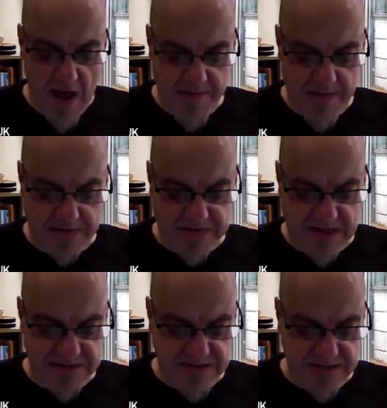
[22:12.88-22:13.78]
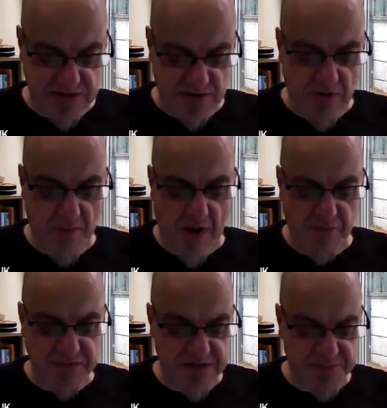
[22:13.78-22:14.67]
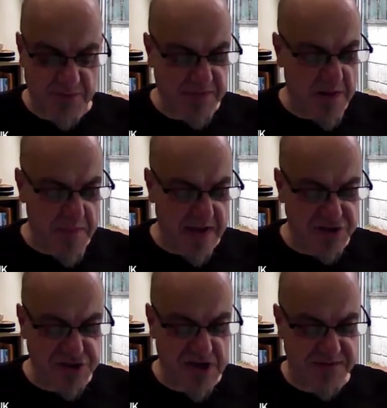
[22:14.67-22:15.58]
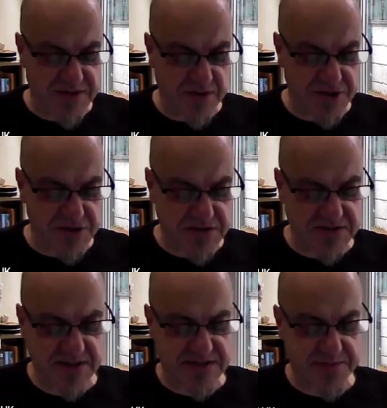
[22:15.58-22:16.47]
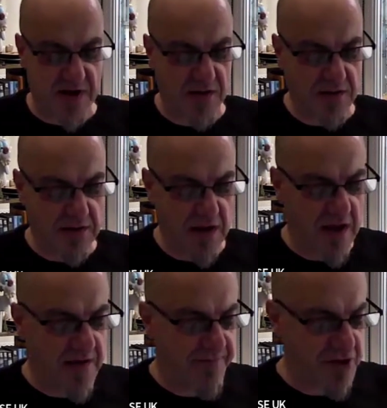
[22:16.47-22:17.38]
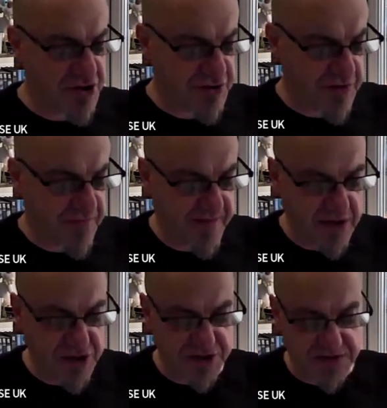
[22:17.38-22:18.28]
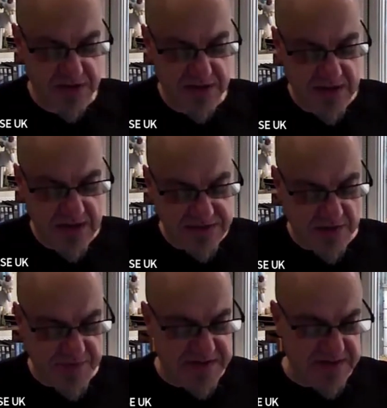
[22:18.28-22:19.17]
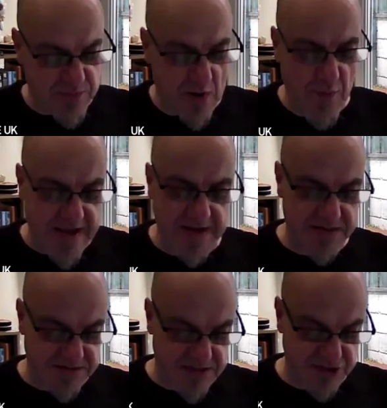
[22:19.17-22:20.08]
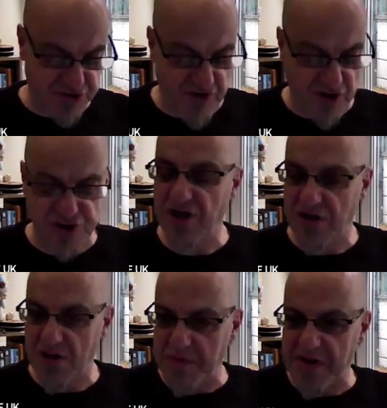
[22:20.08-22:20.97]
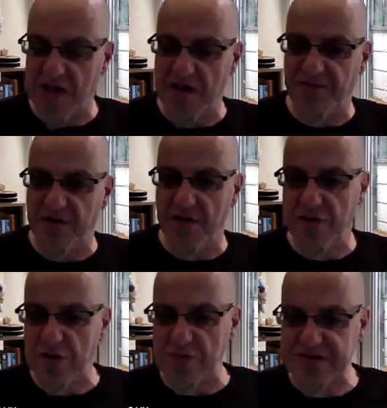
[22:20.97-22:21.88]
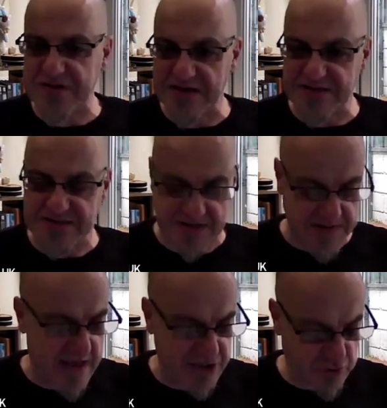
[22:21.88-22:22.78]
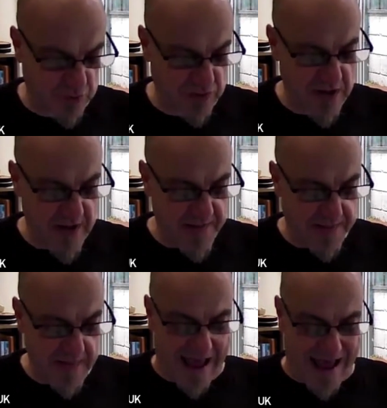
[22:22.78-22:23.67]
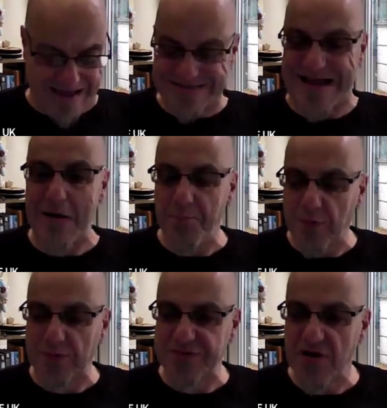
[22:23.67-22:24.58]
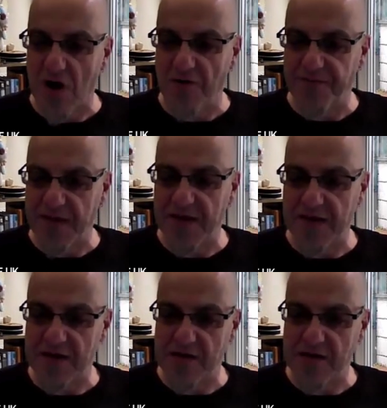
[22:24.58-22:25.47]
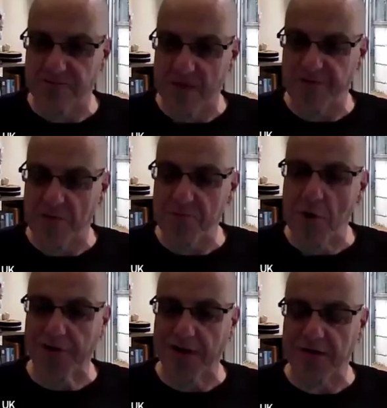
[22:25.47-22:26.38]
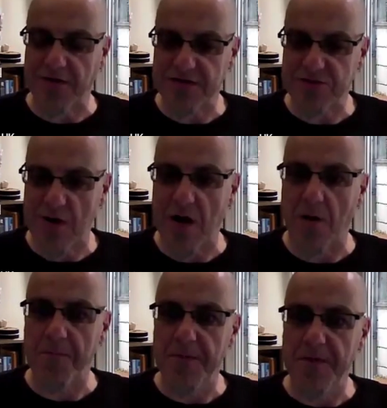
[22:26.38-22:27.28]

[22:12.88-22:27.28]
And that takes us into, I would say it's probably the biggest chapter, which is the SysML version 2 features. So this is when we get into the structure, the behavior, the use cases, and the actual examples of the modeling as well.